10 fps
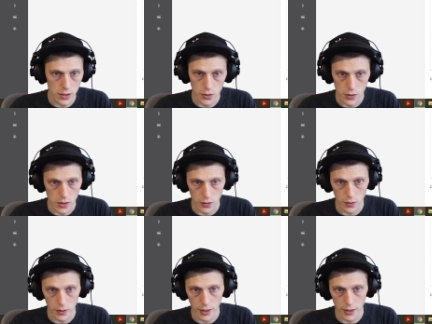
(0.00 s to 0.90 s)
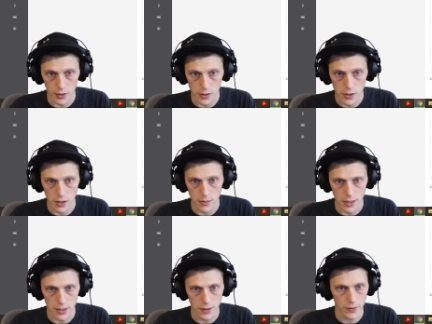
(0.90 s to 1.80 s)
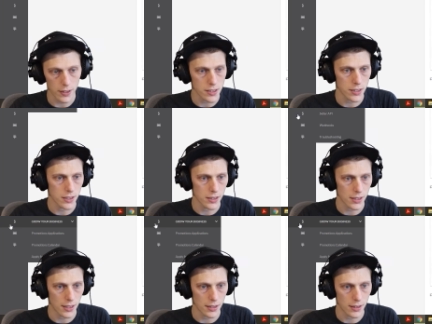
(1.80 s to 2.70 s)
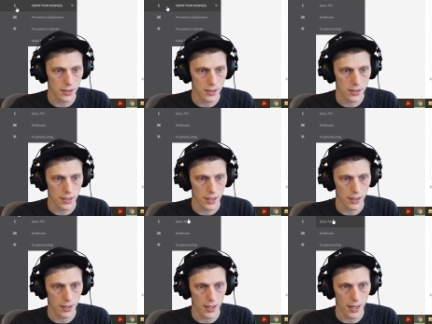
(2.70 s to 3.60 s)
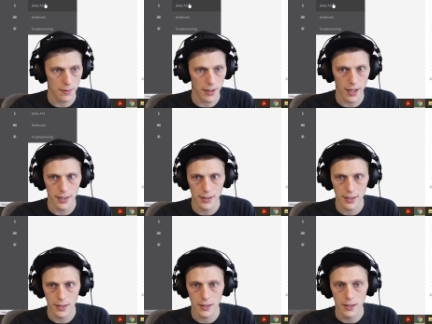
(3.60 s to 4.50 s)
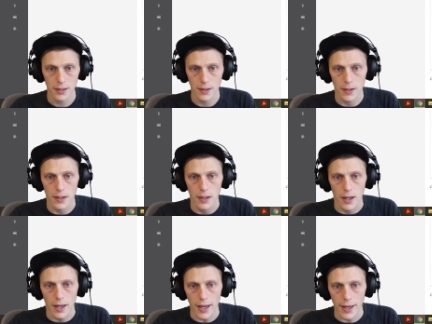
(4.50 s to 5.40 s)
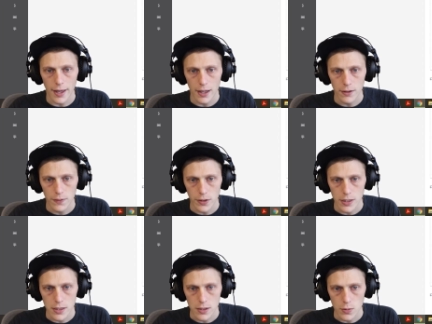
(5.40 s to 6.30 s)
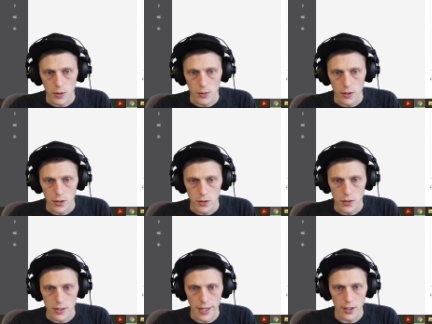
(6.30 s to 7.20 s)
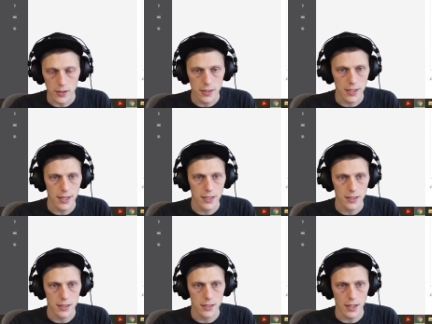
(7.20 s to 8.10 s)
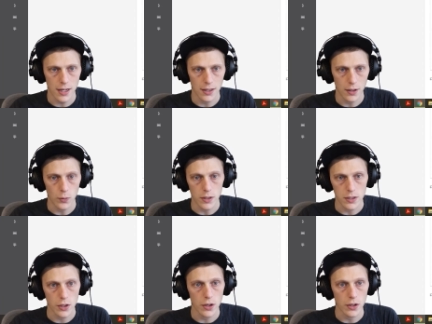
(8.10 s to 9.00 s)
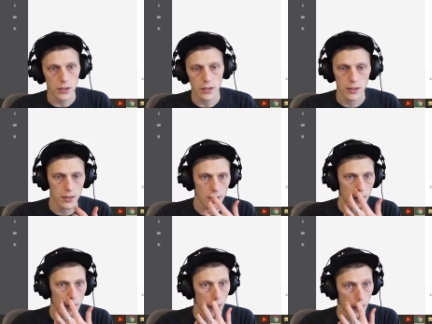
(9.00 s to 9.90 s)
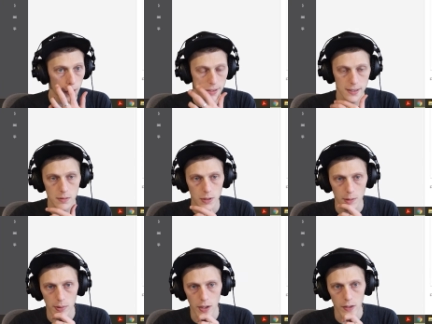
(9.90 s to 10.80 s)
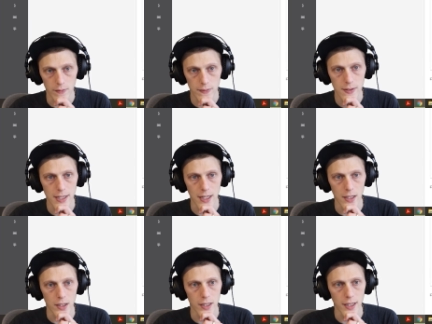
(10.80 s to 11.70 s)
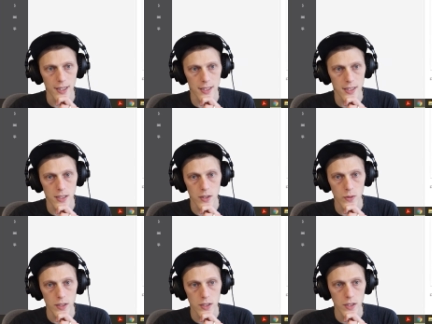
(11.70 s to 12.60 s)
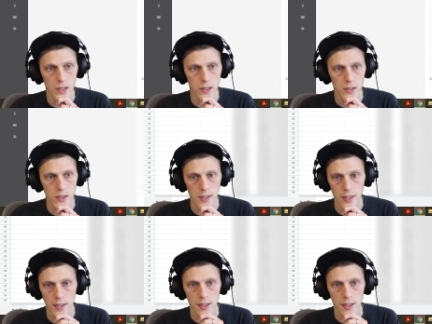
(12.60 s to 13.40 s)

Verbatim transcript: It's also all here on terms and definitions under this uh, API thing. And for instance, we want to do sales status and then returned because that's a big part of Takealot, I guess, is the returns.